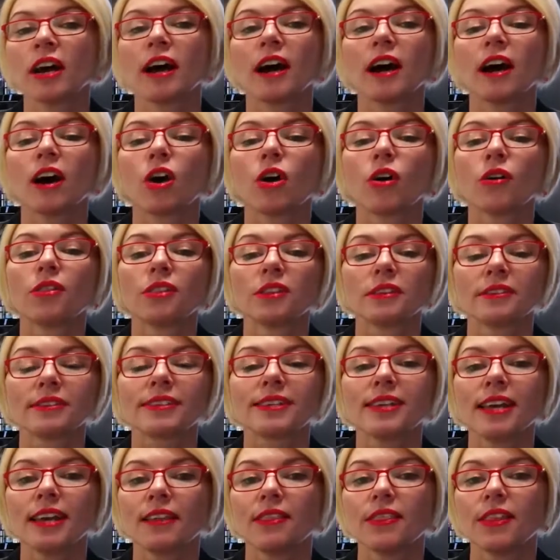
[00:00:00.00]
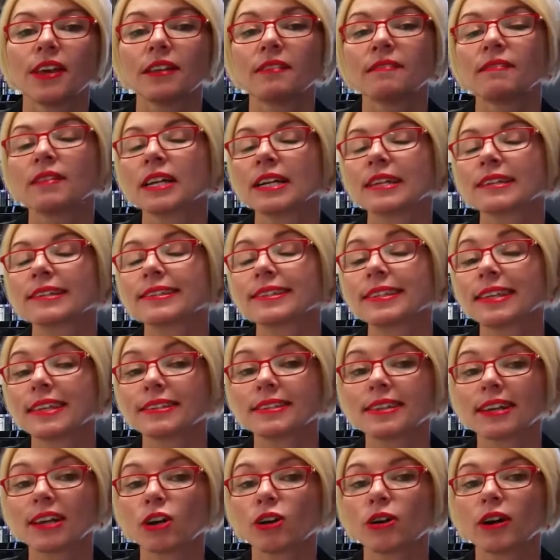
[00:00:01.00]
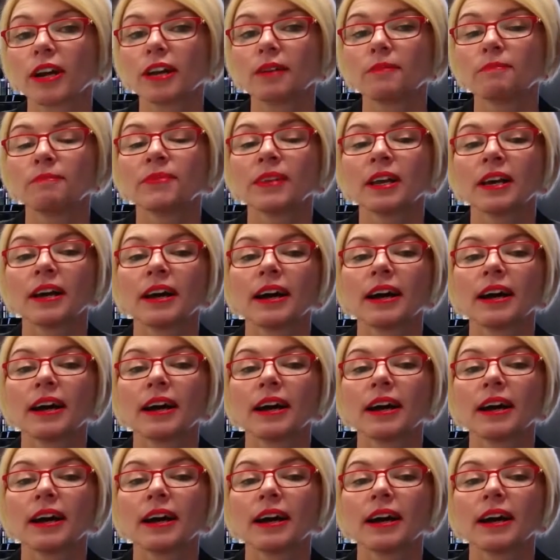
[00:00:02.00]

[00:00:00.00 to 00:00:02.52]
on the skin, and CC cream